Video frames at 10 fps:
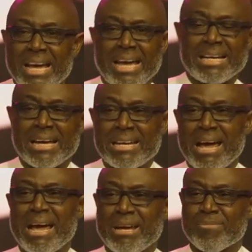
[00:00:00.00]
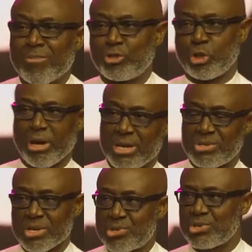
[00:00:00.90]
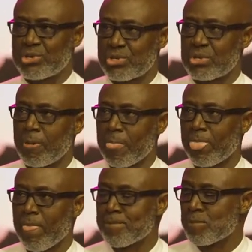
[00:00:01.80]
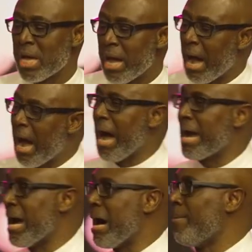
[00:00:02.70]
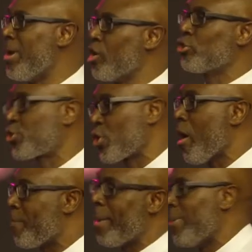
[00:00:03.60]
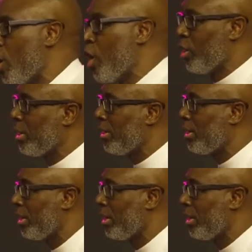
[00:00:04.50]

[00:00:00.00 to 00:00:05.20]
In the name of Jesus. I am unstoppable.